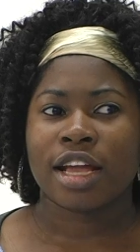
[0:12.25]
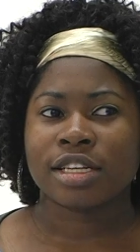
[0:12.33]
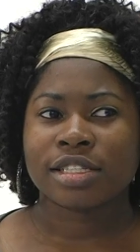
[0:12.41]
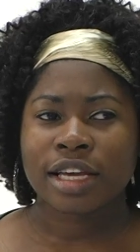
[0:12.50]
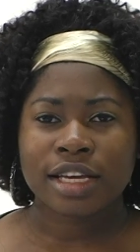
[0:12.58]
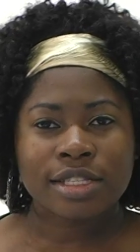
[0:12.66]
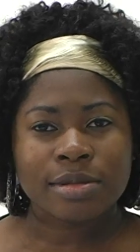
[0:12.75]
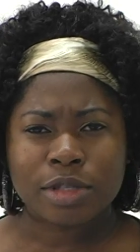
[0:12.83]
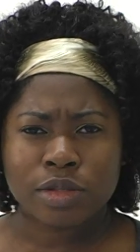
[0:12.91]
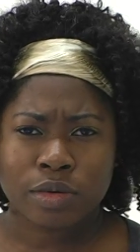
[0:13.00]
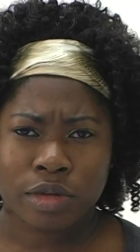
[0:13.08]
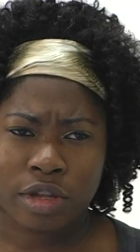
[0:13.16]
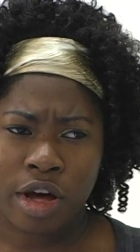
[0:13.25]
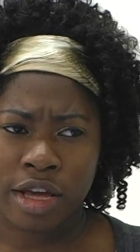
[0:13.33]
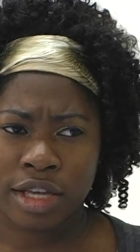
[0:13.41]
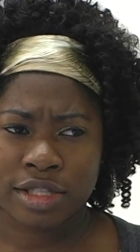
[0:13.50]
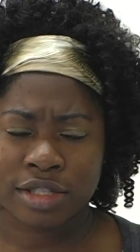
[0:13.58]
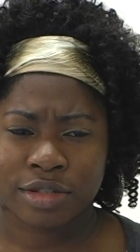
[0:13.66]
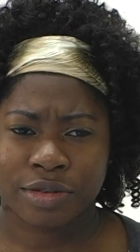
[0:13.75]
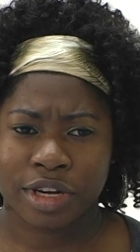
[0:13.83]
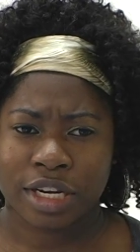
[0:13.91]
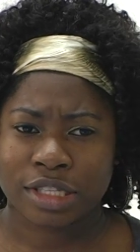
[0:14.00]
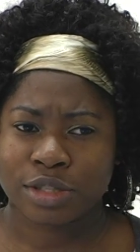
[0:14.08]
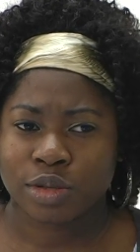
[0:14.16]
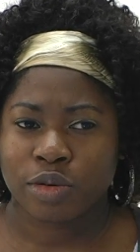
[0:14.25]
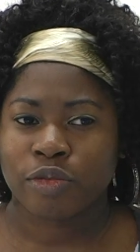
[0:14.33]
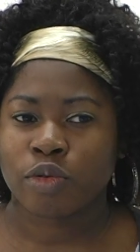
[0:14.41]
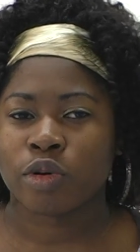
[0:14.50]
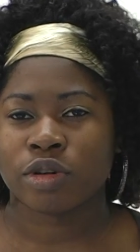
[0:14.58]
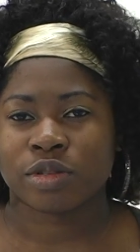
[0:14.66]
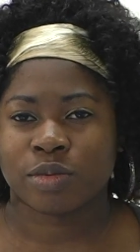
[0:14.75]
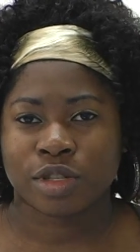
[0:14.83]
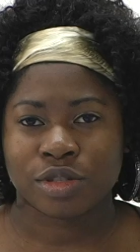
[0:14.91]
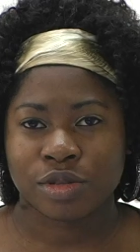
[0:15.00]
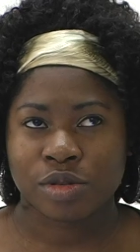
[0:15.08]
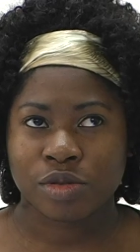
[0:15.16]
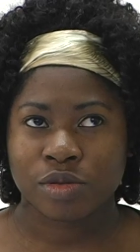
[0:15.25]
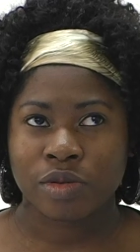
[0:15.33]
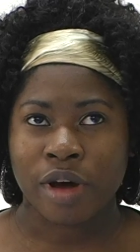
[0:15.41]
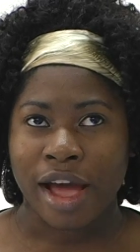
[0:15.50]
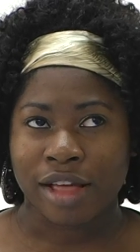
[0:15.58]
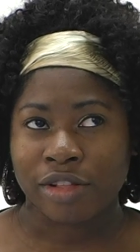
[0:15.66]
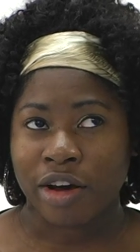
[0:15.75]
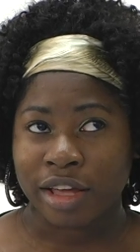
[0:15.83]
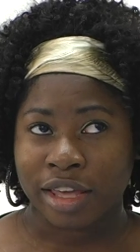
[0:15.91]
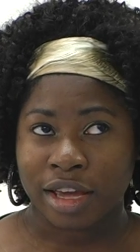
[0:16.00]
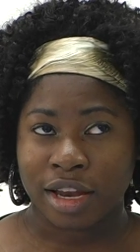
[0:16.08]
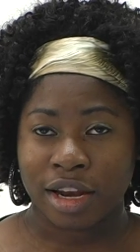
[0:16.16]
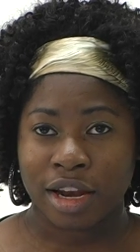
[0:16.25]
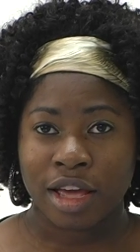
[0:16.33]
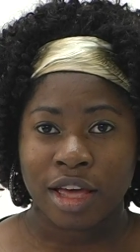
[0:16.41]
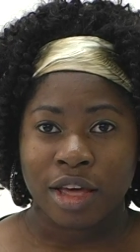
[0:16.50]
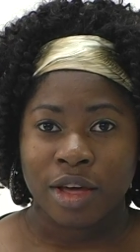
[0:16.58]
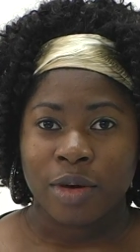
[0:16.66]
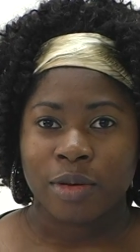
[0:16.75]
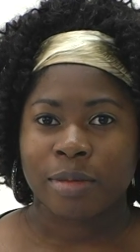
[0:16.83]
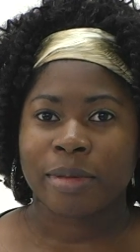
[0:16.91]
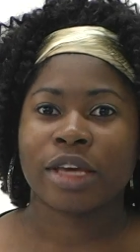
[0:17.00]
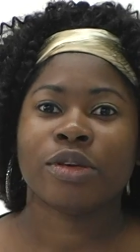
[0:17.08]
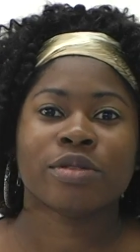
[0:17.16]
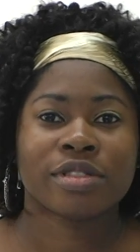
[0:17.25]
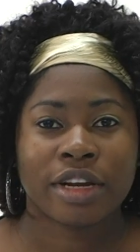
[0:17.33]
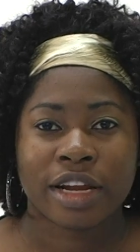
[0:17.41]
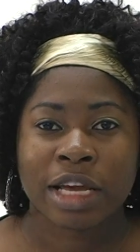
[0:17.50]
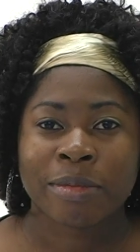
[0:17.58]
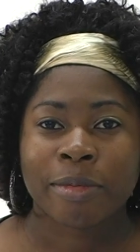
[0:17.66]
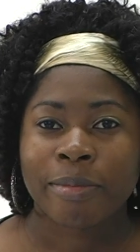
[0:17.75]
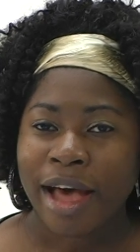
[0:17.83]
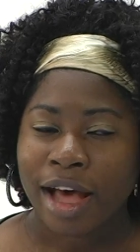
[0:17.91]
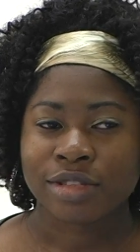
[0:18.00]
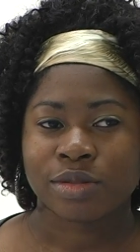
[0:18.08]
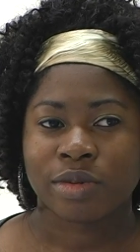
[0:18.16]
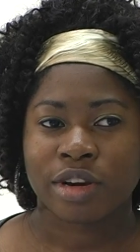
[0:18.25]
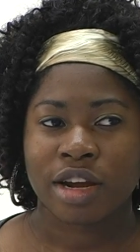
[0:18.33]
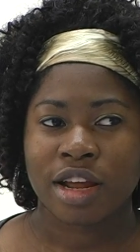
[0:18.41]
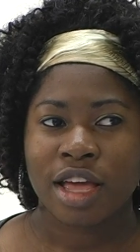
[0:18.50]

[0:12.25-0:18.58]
it takes me to a login screen. And so, of course, what do you do? I log in with my username and password,